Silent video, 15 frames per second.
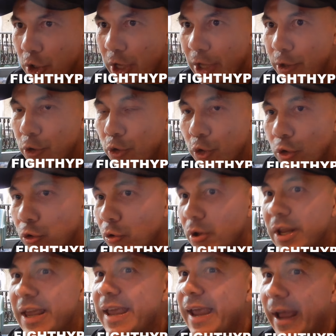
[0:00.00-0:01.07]
And you not
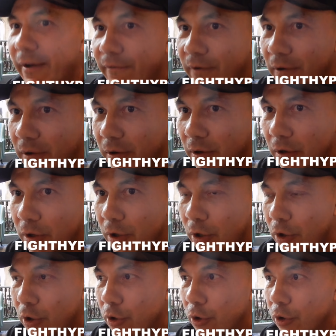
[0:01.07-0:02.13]
only cover,
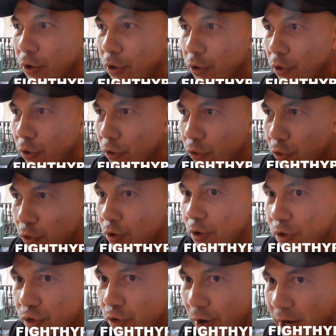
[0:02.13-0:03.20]

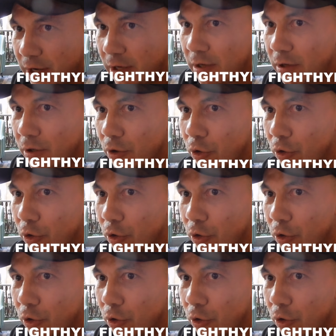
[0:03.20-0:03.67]
during training,